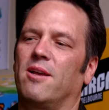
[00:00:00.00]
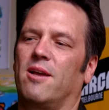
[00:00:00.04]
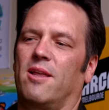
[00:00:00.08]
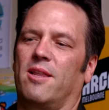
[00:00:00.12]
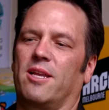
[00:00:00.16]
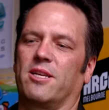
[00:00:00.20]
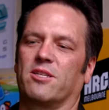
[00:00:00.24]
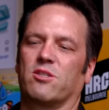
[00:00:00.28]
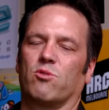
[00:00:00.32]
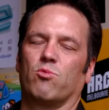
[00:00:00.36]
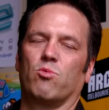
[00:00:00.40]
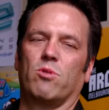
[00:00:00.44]
I
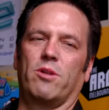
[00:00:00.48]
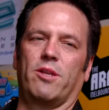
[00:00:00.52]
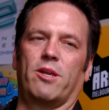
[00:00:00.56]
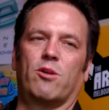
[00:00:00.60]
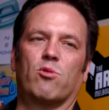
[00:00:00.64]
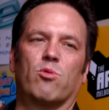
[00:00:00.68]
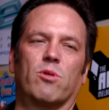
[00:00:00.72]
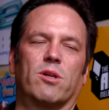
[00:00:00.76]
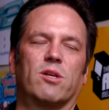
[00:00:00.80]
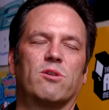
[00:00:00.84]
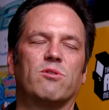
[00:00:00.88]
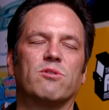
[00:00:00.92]
think is a really
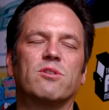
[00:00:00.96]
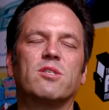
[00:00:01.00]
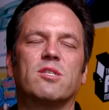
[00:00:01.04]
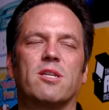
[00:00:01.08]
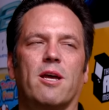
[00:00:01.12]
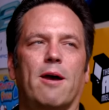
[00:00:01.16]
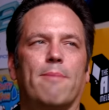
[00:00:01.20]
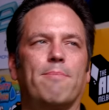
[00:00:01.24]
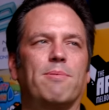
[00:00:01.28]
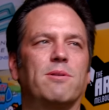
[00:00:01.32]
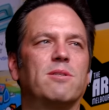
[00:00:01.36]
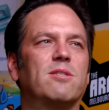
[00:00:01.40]
critical
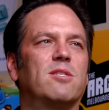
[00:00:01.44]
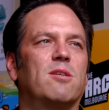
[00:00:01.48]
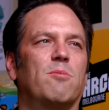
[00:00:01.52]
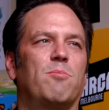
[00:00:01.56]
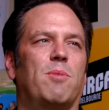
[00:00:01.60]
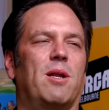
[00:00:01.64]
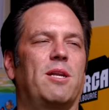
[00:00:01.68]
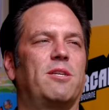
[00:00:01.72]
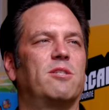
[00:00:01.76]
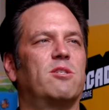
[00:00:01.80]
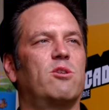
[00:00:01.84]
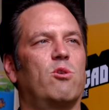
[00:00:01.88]
step in
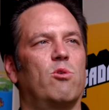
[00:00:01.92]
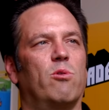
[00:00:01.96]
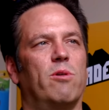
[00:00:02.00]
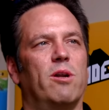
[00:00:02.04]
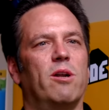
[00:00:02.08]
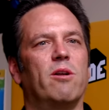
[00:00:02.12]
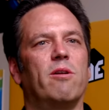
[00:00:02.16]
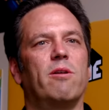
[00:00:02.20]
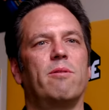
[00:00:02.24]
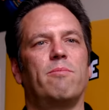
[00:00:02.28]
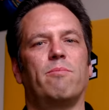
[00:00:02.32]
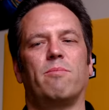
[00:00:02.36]
somebody's
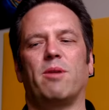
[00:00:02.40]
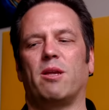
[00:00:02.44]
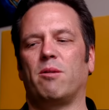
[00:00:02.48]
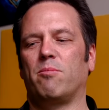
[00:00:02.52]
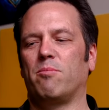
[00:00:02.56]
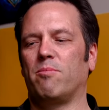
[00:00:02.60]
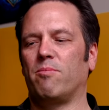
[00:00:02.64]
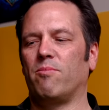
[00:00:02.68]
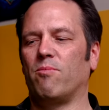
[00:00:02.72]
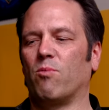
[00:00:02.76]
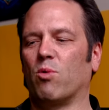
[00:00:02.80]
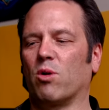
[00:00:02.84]
career in,
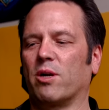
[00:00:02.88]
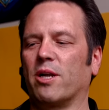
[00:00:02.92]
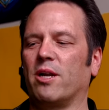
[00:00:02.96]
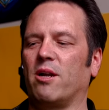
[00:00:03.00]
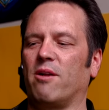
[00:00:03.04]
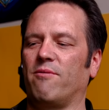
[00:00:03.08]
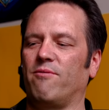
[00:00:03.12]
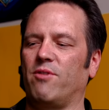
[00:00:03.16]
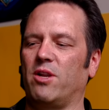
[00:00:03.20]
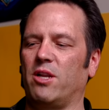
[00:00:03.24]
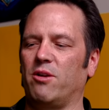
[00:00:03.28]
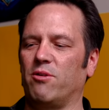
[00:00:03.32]
in working
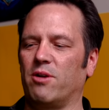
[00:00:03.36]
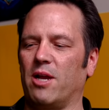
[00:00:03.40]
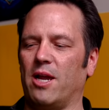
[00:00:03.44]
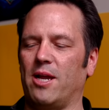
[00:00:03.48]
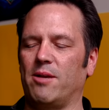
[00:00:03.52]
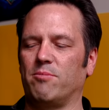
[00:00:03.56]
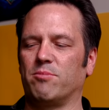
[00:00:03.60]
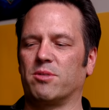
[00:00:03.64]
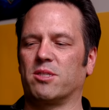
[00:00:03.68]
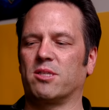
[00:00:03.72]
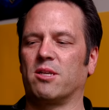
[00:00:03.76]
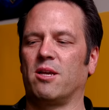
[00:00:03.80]
on video
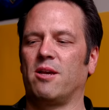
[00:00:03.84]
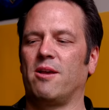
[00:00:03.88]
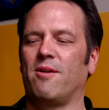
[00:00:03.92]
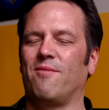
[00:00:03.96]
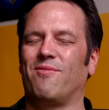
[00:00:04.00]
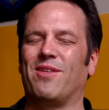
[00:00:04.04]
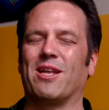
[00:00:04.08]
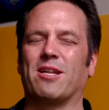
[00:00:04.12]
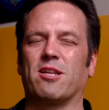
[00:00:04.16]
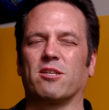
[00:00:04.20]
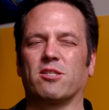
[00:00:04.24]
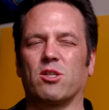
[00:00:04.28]
games.
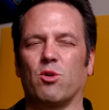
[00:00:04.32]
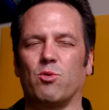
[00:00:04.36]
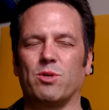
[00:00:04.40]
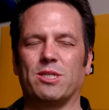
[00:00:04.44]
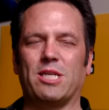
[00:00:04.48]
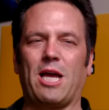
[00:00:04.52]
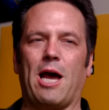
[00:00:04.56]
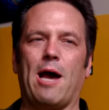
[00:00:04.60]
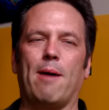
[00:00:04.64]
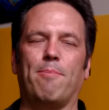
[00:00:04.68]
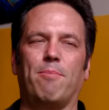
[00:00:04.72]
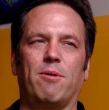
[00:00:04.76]
That doesn't
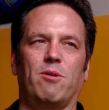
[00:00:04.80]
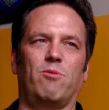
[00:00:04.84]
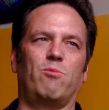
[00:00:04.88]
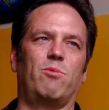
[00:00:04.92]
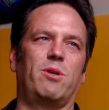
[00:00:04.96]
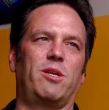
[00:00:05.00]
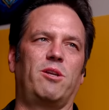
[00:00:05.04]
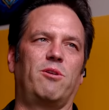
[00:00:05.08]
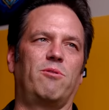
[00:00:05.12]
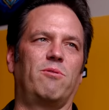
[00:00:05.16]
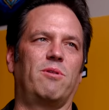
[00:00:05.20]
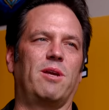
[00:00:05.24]
always happen
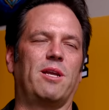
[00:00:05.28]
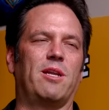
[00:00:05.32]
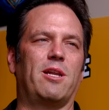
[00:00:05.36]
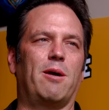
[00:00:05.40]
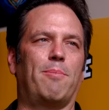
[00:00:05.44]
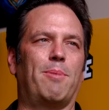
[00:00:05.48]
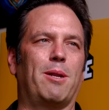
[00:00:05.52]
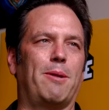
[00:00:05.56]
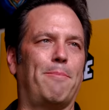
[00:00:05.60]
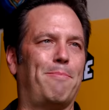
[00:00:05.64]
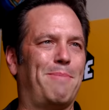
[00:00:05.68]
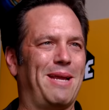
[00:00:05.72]
when you end
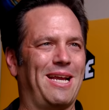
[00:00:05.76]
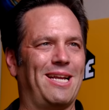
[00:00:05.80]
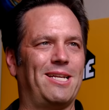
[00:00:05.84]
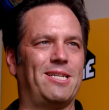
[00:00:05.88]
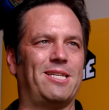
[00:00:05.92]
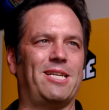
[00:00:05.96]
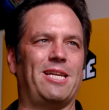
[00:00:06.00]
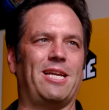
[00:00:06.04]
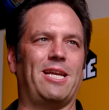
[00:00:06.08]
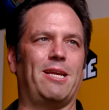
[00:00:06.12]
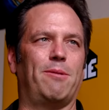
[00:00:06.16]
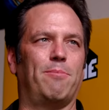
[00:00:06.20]
up in a big
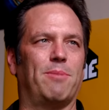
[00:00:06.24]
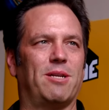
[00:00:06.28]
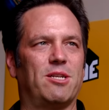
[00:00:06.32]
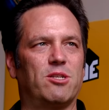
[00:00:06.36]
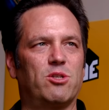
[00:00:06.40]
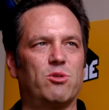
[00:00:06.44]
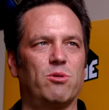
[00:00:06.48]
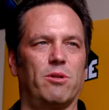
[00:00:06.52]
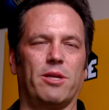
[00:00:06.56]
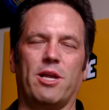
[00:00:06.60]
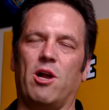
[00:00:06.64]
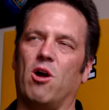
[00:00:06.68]
team, and
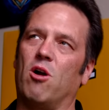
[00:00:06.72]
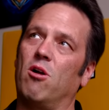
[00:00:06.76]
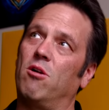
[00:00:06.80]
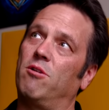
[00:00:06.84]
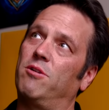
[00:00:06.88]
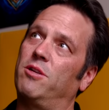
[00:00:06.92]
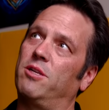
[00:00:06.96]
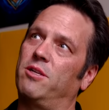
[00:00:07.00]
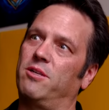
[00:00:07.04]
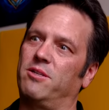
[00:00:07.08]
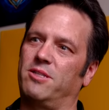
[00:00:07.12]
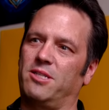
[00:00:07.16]
it's mm. really
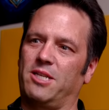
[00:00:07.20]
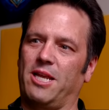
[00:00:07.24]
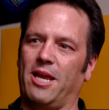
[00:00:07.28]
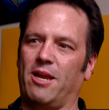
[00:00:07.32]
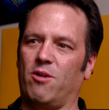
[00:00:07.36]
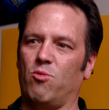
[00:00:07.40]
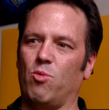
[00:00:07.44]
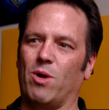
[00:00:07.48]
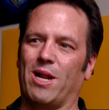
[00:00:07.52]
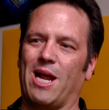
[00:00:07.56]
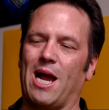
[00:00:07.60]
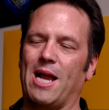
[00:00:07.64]
hard to
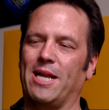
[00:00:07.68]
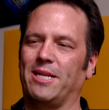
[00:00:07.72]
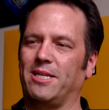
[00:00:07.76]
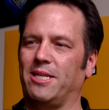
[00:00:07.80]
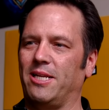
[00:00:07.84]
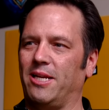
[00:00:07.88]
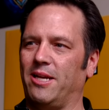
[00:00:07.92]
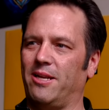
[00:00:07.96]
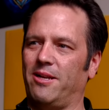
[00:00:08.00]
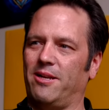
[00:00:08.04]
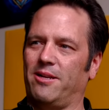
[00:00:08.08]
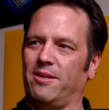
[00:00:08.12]
take what I
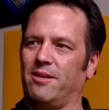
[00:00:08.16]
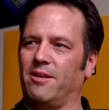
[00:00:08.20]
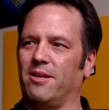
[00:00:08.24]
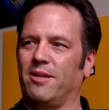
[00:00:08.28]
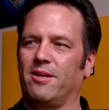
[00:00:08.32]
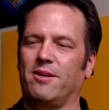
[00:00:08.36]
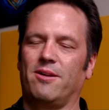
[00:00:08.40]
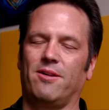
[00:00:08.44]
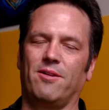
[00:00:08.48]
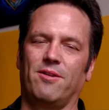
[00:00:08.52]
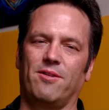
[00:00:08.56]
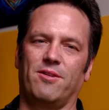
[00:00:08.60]
did and
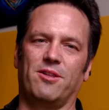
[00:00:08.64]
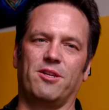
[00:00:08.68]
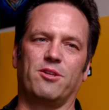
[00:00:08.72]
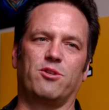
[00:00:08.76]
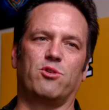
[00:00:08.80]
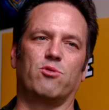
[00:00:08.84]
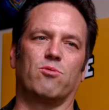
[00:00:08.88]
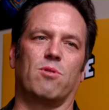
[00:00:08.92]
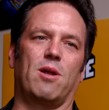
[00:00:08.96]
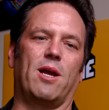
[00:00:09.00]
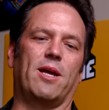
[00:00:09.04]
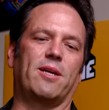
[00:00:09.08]
the
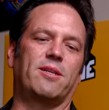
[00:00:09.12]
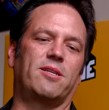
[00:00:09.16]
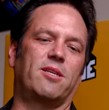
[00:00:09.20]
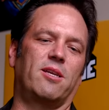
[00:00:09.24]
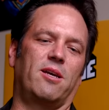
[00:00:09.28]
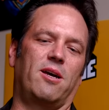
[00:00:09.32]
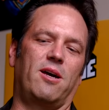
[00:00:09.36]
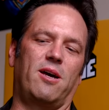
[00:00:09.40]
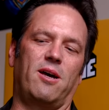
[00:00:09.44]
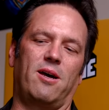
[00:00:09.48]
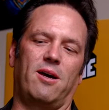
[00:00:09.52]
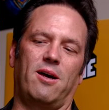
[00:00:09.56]
direct
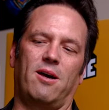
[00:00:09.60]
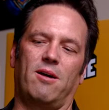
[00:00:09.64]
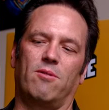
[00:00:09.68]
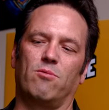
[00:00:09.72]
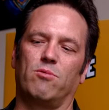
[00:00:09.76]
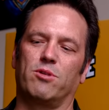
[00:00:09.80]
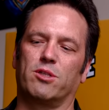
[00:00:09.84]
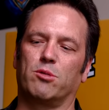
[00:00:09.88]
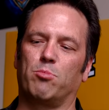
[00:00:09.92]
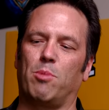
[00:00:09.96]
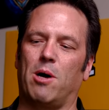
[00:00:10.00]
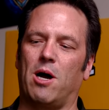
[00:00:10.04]
uh,
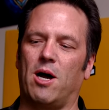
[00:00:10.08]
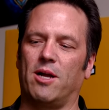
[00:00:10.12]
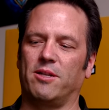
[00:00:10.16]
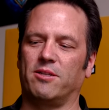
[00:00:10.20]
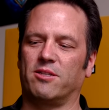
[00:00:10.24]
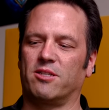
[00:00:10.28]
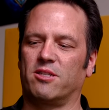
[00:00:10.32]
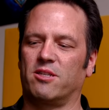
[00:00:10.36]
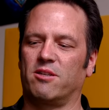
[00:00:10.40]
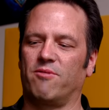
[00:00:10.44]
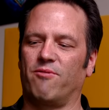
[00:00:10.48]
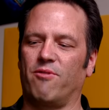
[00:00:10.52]

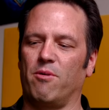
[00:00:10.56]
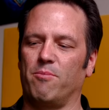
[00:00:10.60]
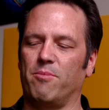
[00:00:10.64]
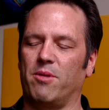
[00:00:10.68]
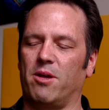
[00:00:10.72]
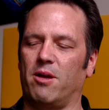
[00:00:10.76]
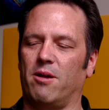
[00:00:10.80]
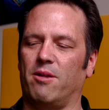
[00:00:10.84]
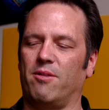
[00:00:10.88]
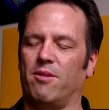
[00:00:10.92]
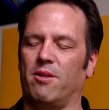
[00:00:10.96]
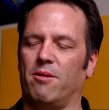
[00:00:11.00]
response from the,